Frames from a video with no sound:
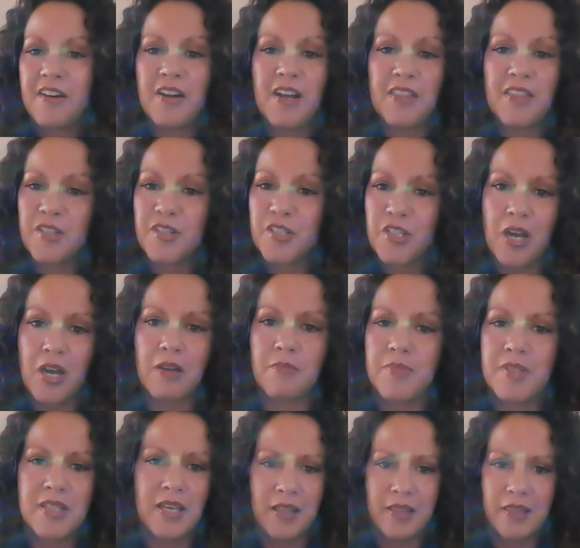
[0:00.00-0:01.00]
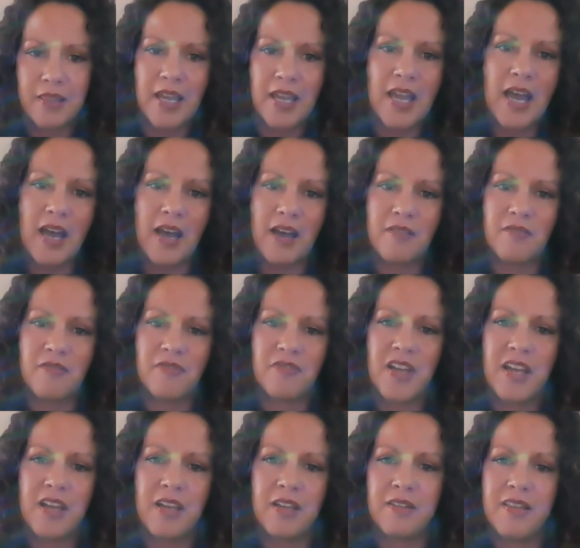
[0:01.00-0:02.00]
other jobs that they have?
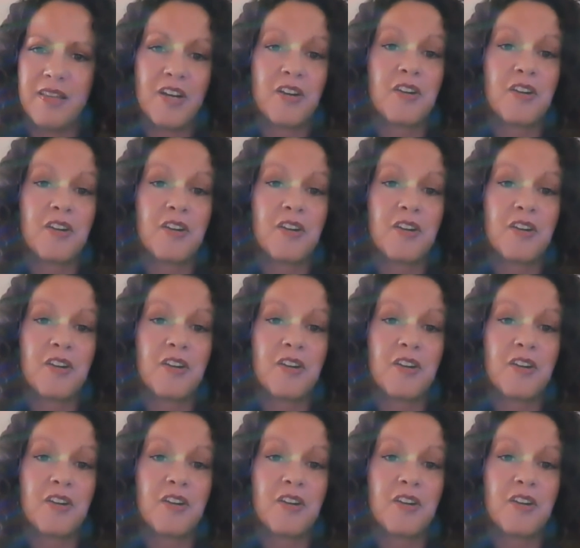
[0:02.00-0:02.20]
And